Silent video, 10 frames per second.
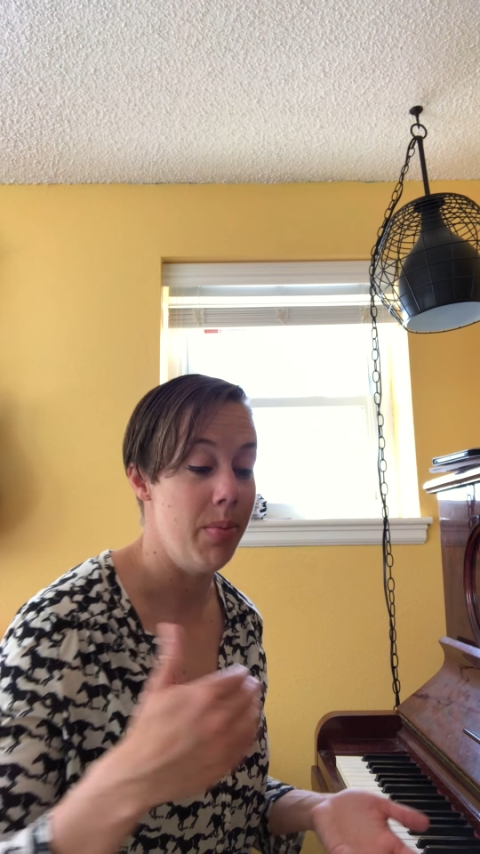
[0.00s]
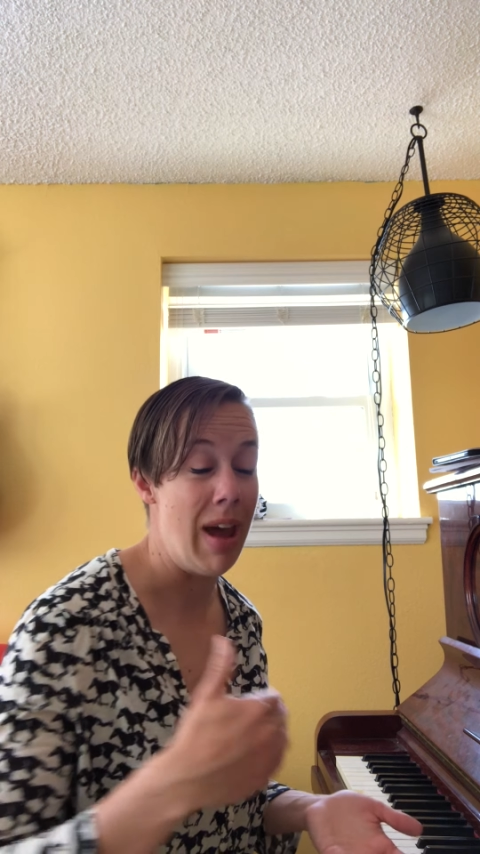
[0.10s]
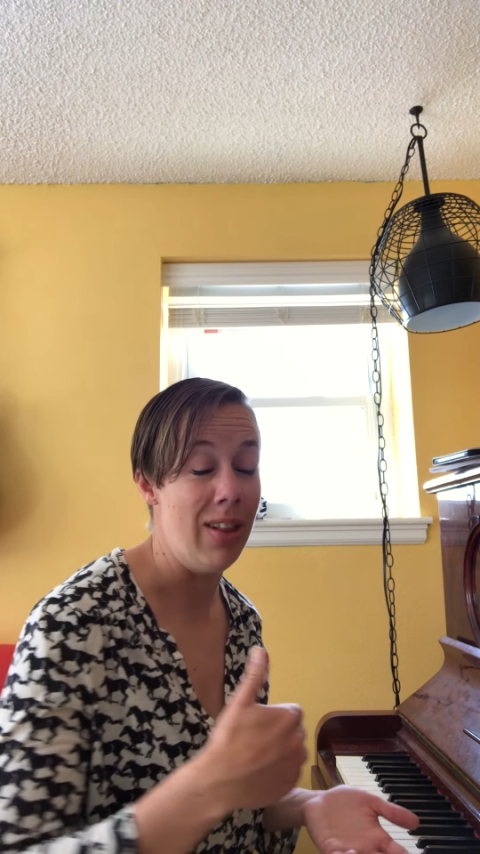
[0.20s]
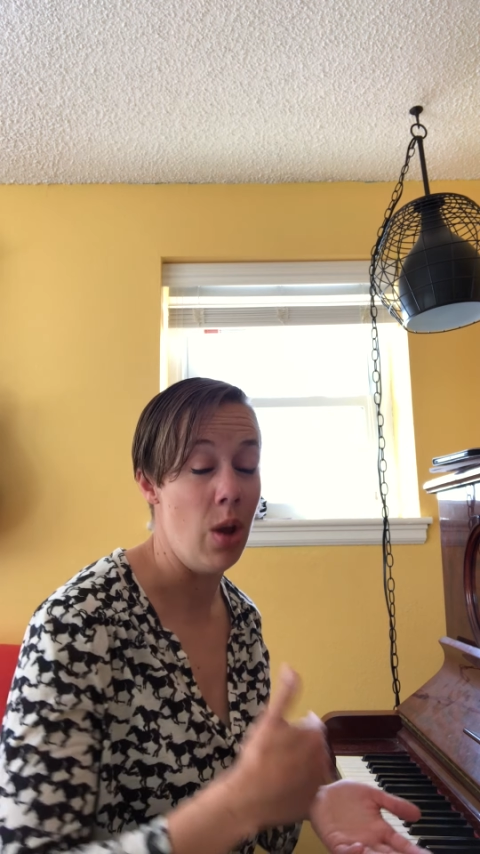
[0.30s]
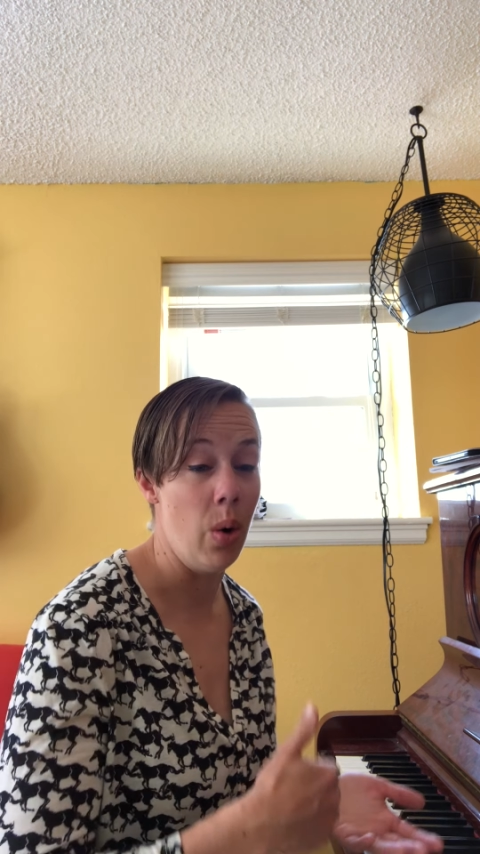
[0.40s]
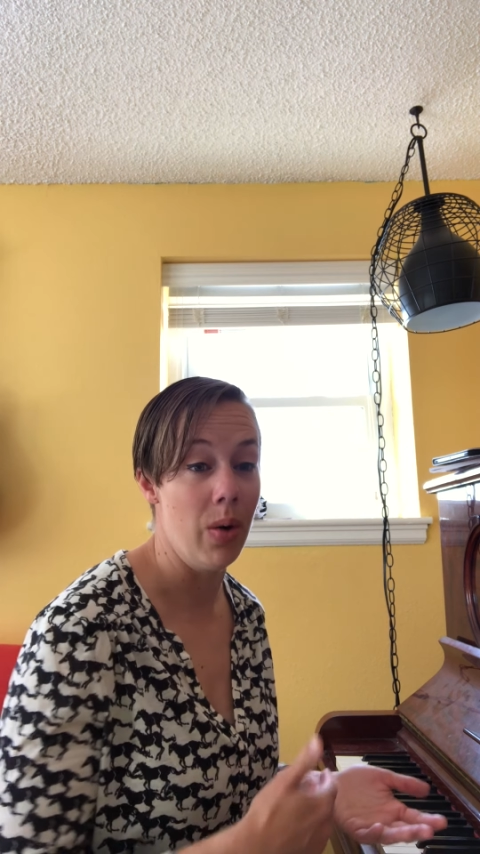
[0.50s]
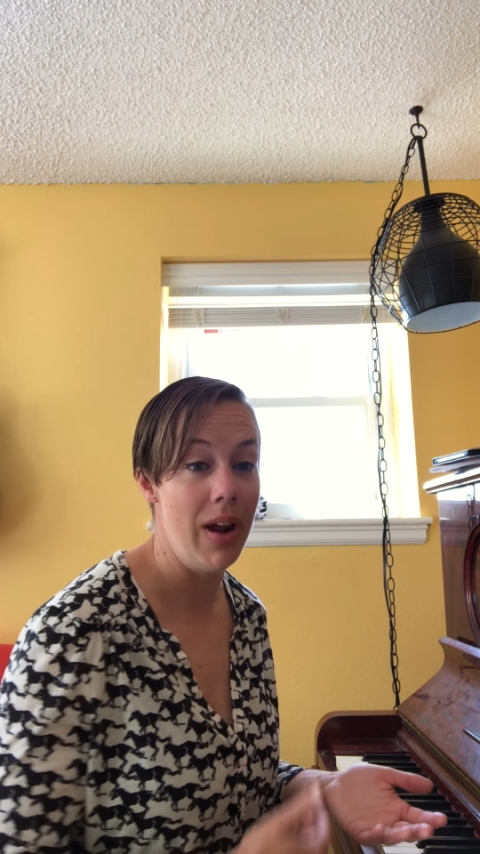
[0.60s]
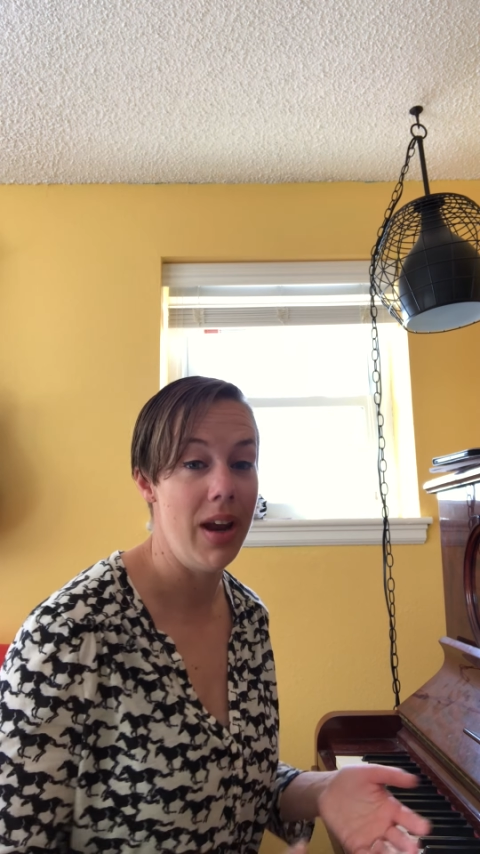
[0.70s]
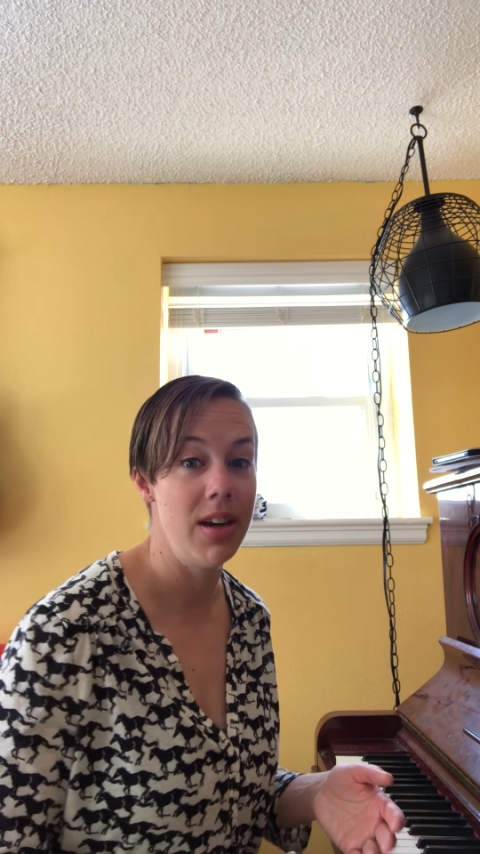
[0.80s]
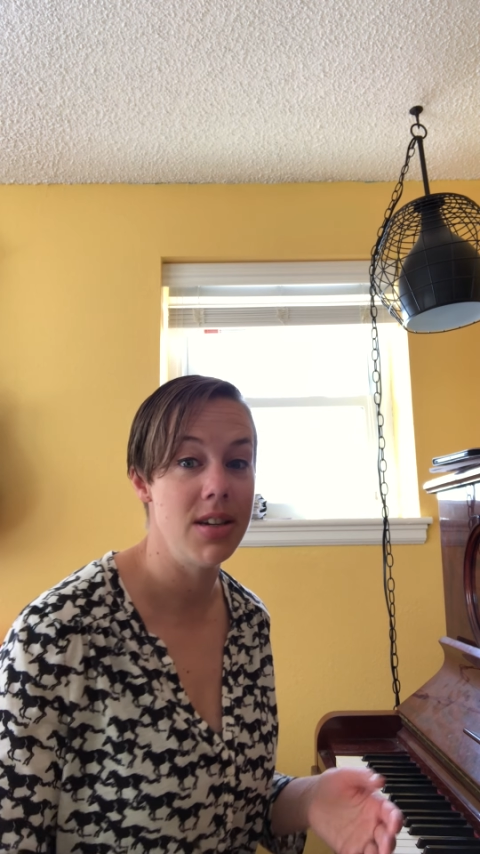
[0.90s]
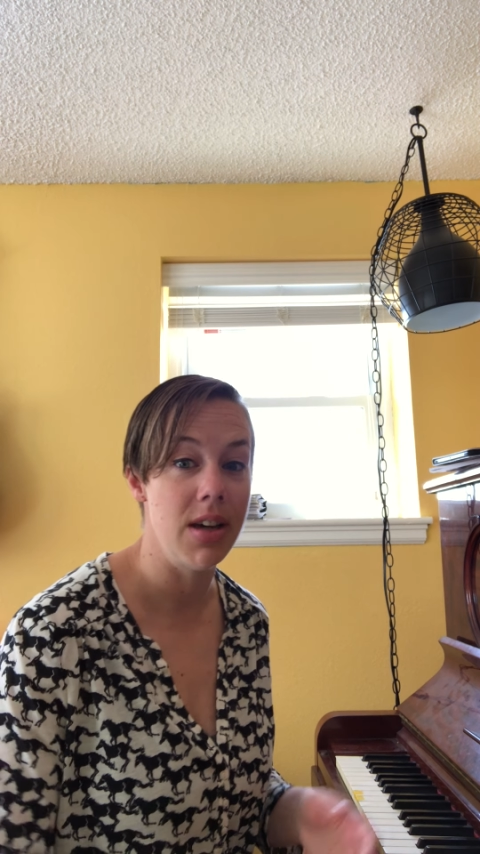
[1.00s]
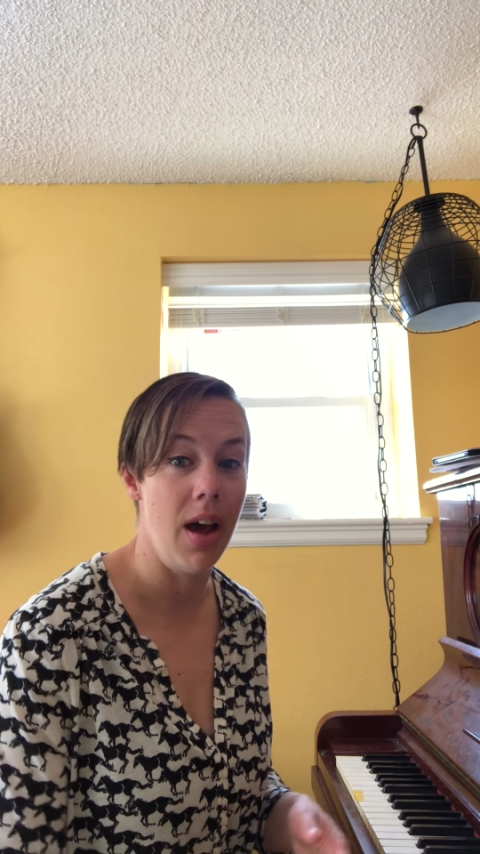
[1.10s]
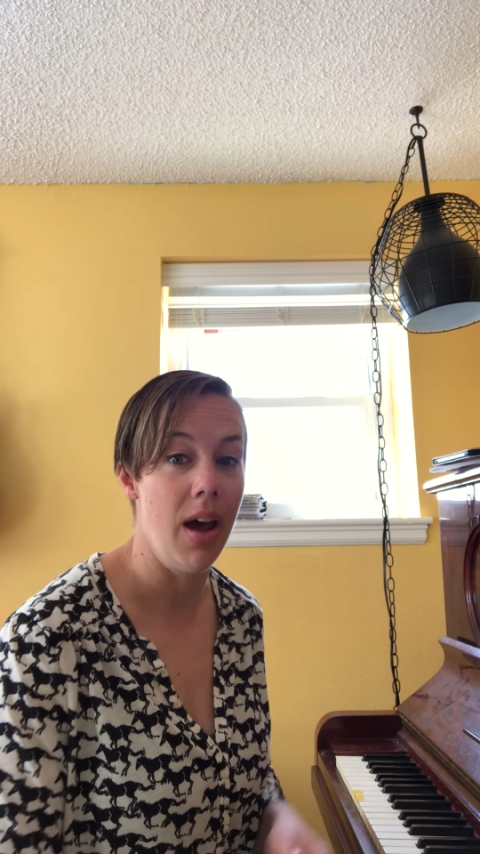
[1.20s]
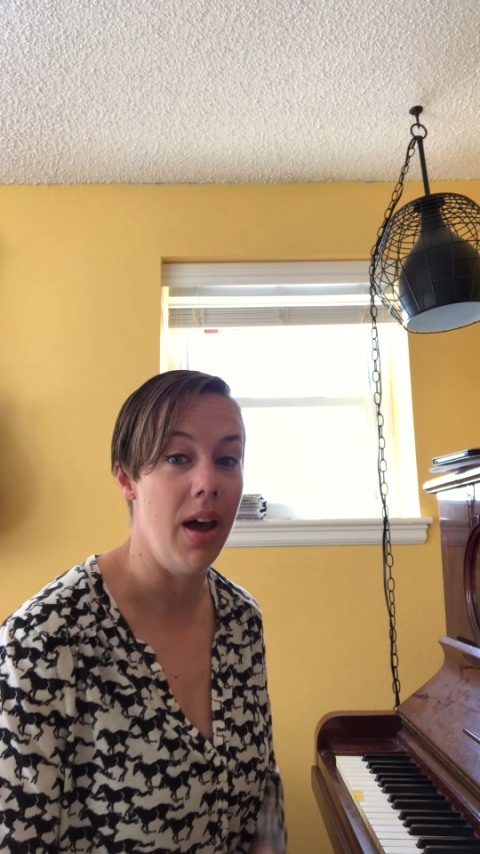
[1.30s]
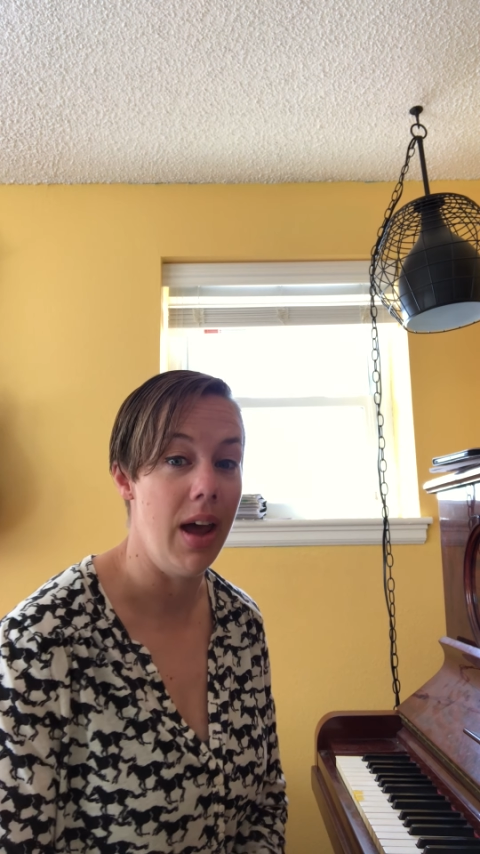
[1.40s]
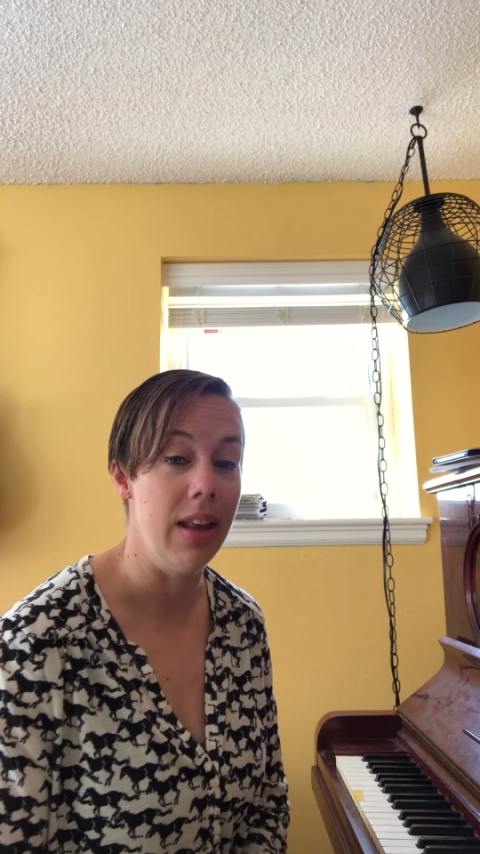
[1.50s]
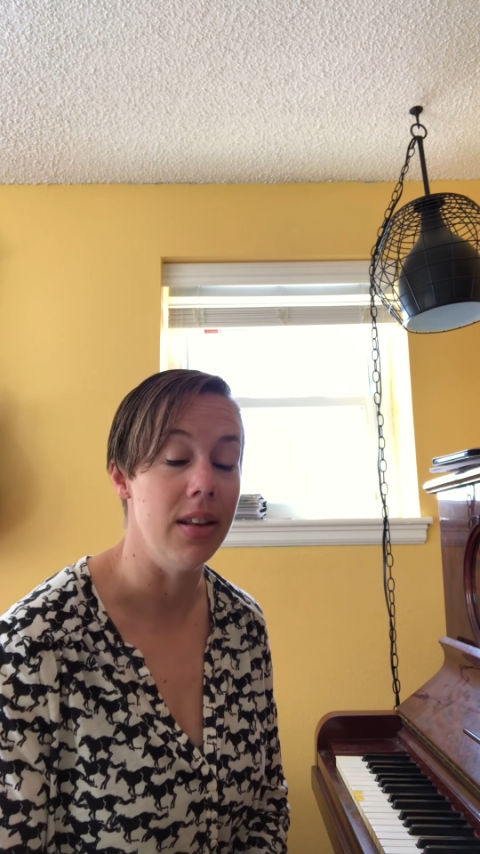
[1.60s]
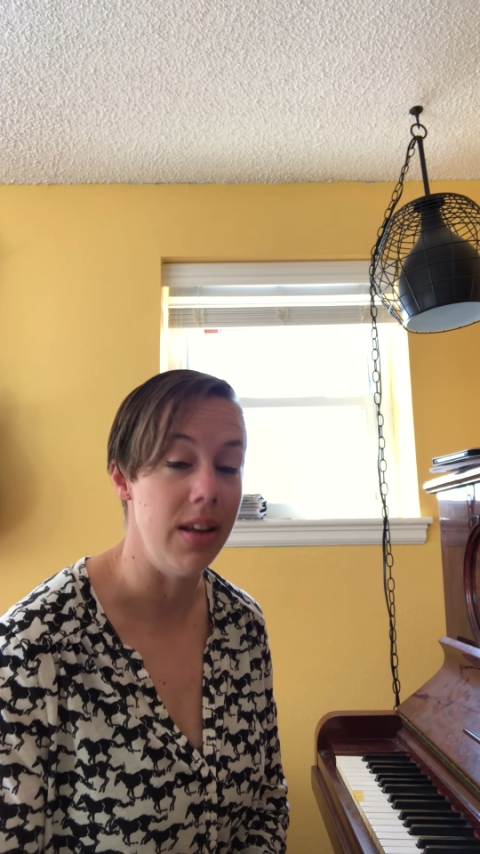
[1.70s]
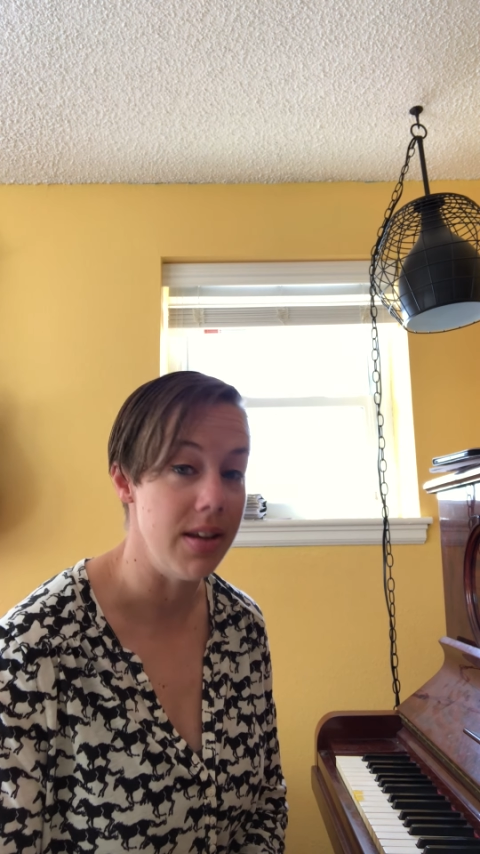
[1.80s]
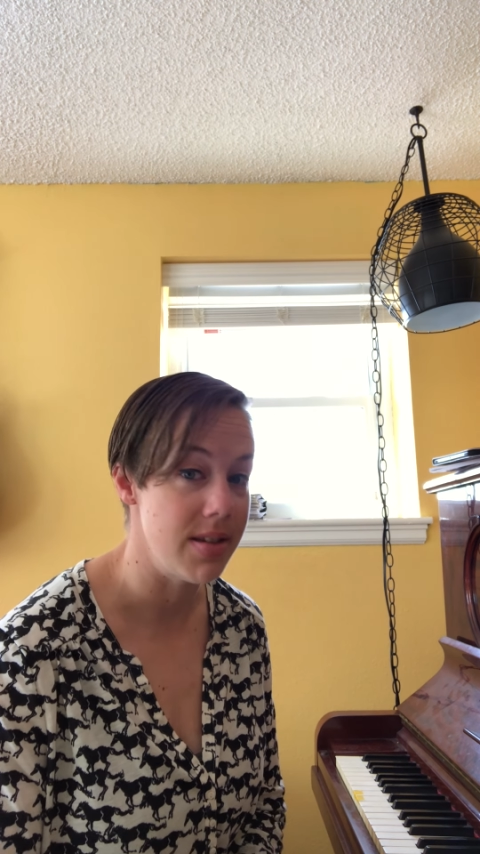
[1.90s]
my lower range at
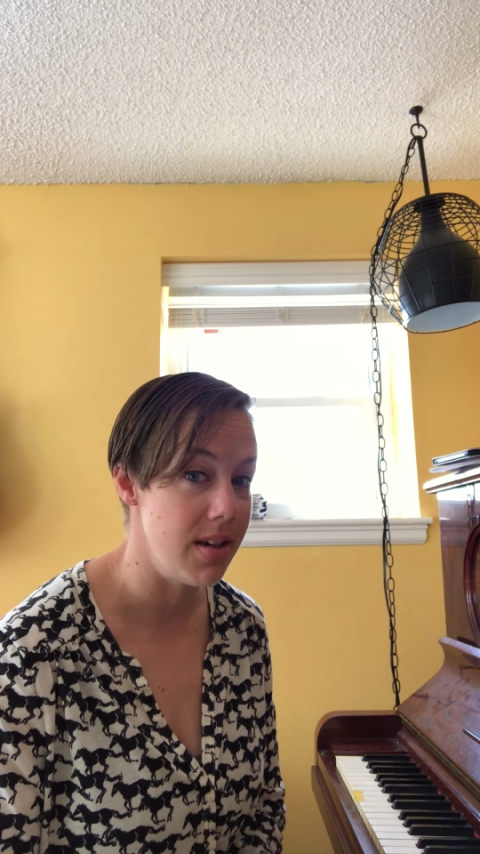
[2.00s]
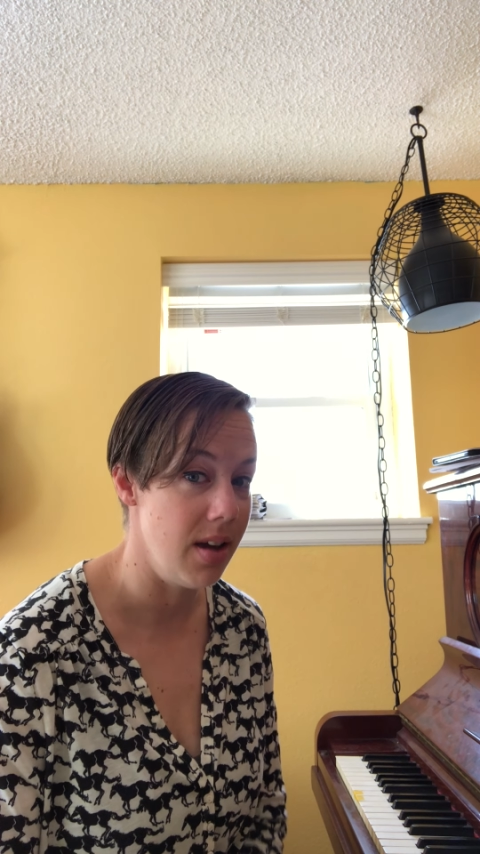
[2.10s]
least